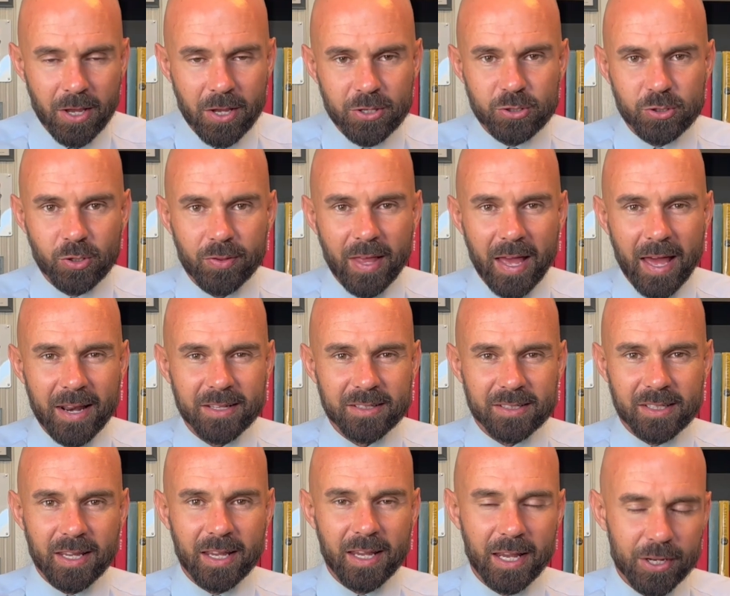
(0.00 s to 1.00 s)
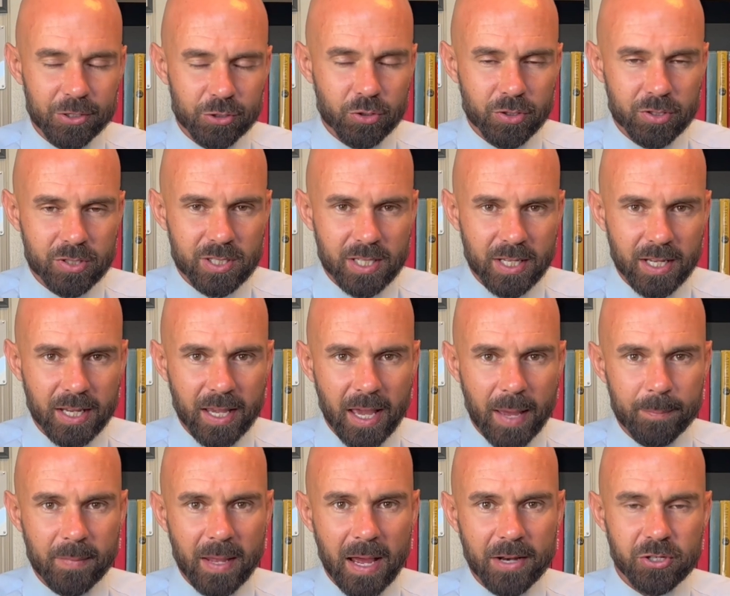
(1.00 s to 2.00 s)
So that is interesting.
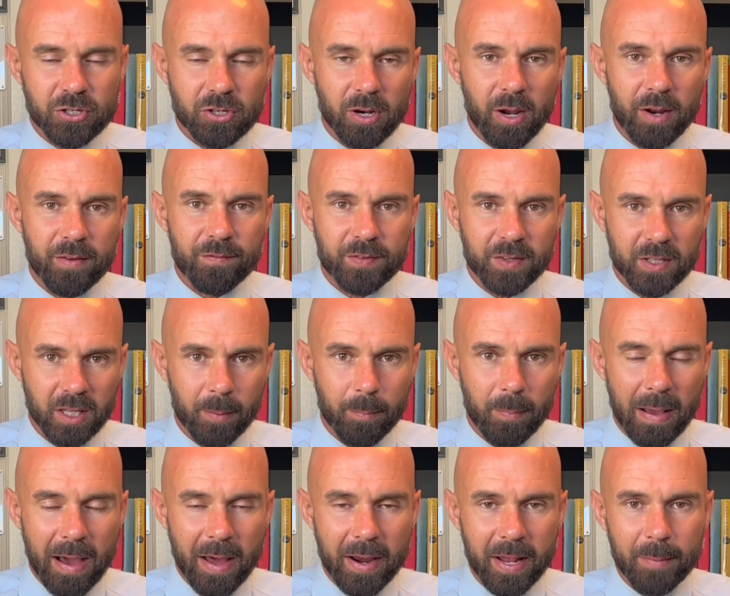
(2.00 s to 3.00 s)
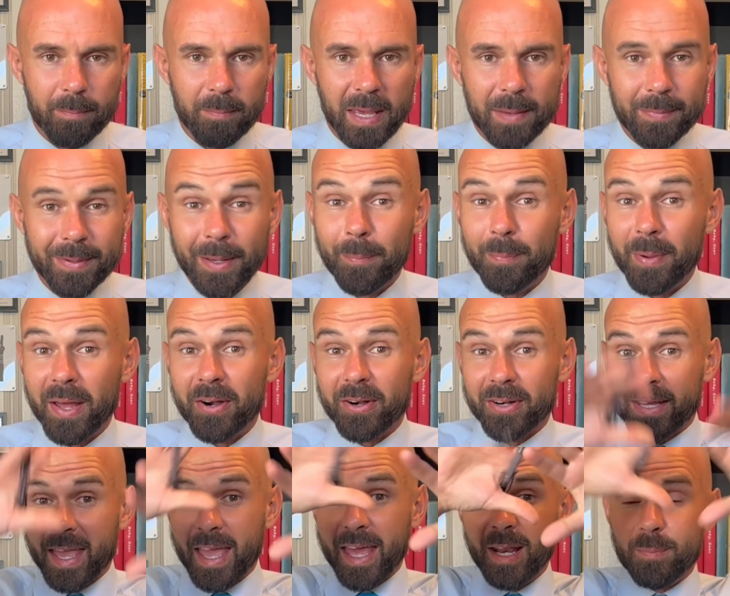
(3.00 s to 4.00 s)
I'm not sure how I'd feel about it. Maybe a better
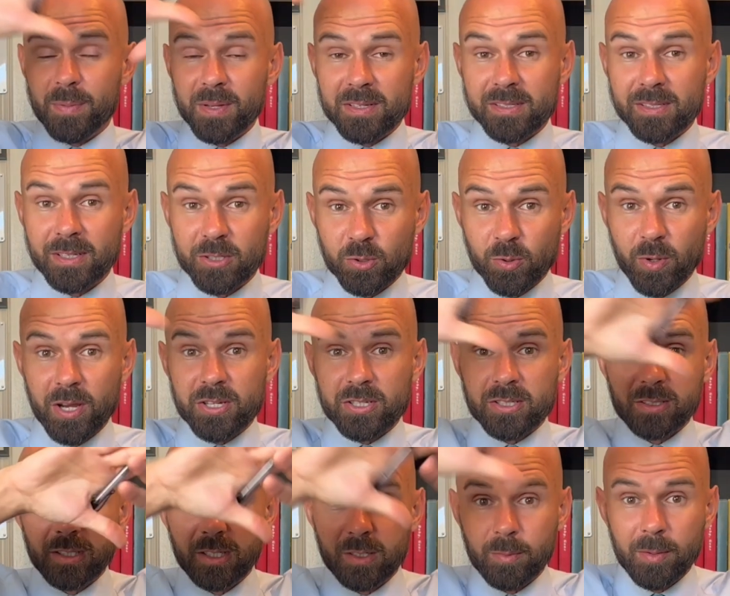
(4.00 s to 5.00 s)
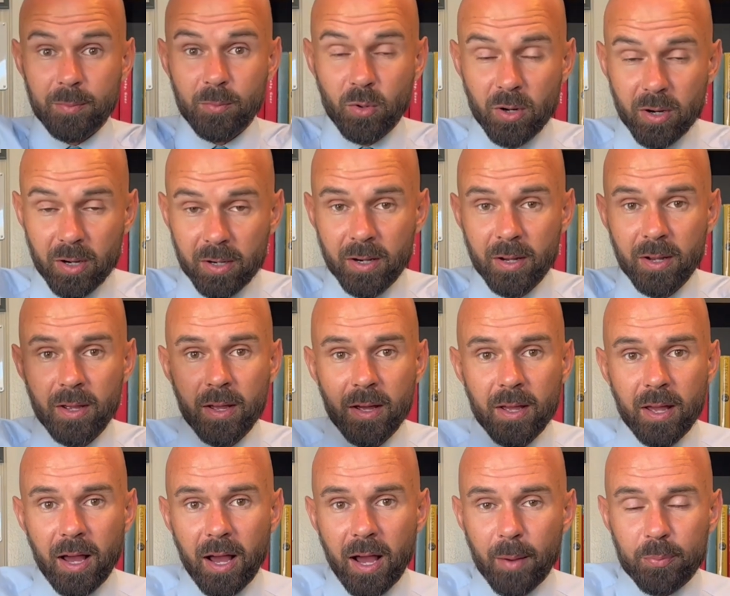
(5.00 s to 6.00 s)
canopy situation, a little bit more
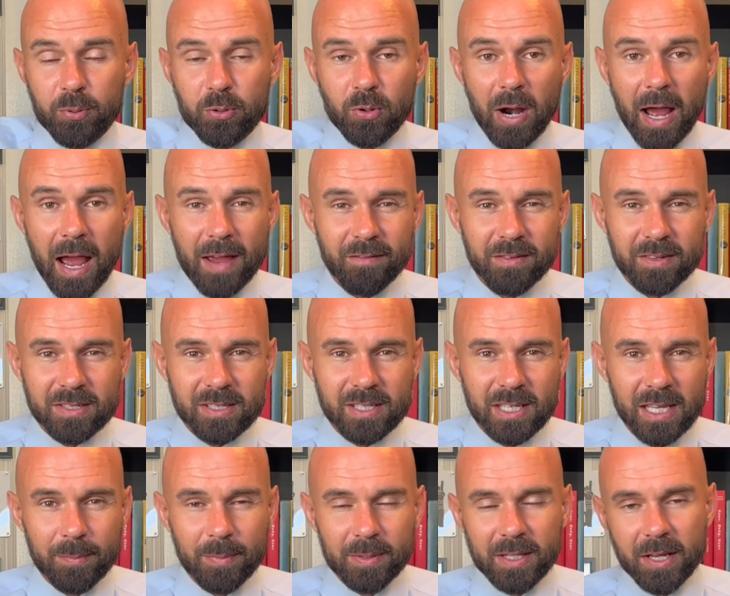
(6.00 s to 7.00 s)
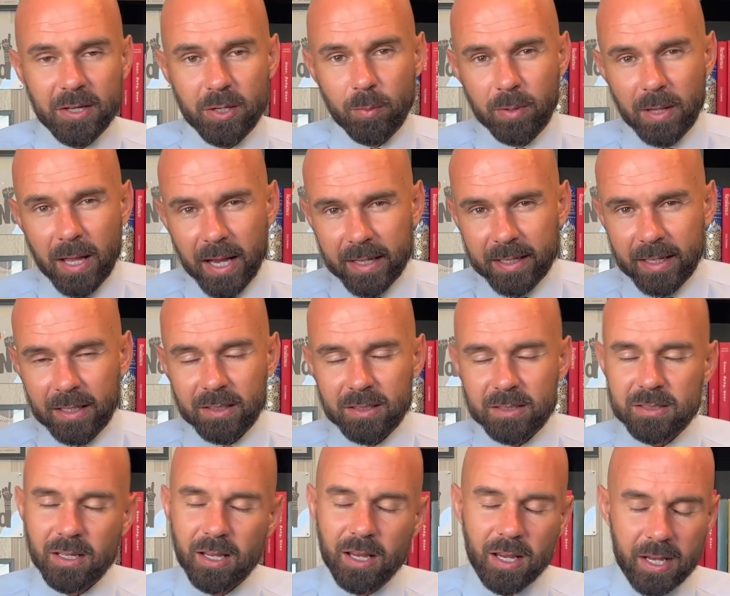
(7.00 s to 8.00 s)
privacy, but then you're blocking out the
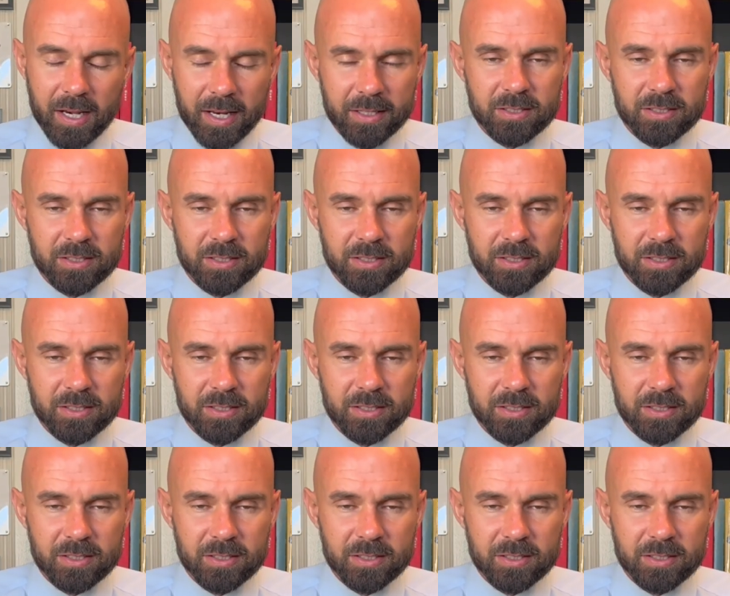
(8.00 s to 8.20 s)
sun.